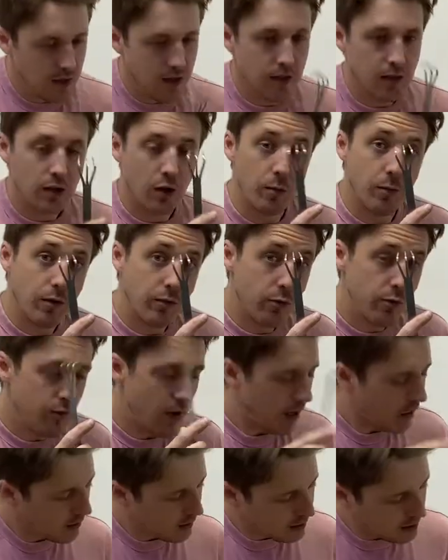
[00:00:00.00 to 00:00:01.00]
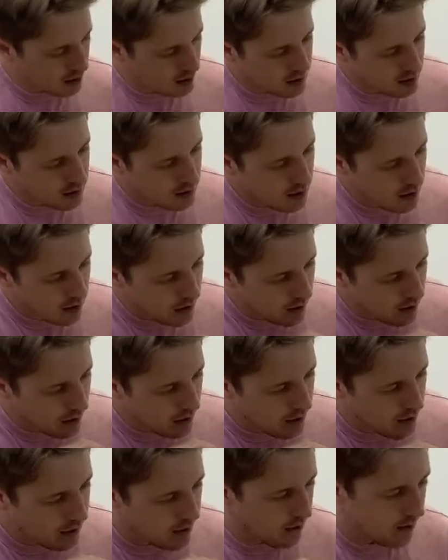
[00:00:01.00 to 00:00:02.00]
got my root rake,
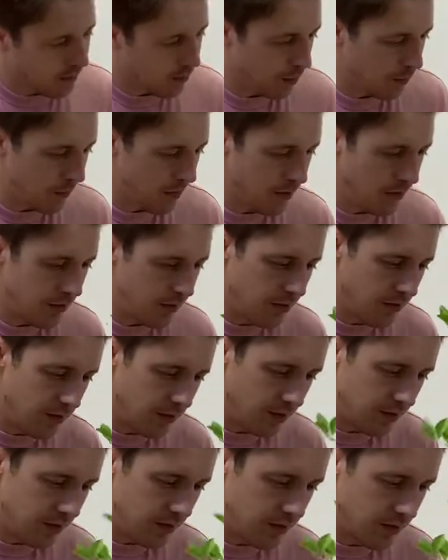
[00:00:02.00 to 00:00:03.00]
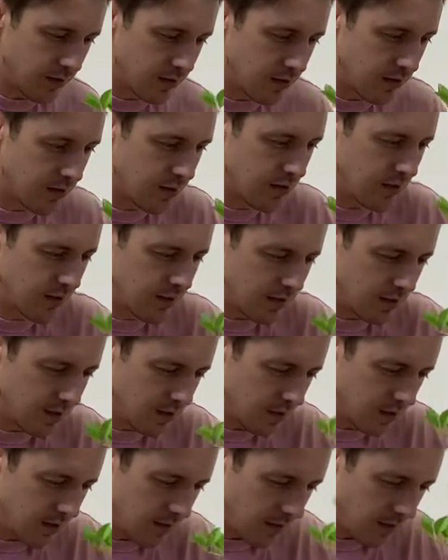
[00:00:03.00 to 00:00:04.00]
and what I'm going to do is,
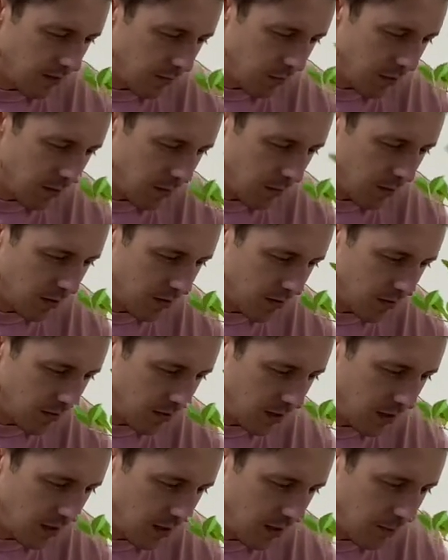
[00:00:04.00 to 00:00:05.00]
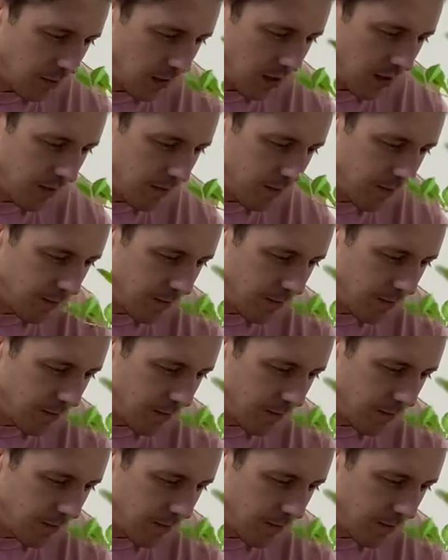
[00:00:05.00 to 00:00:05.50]
there's a bit of moss on here, but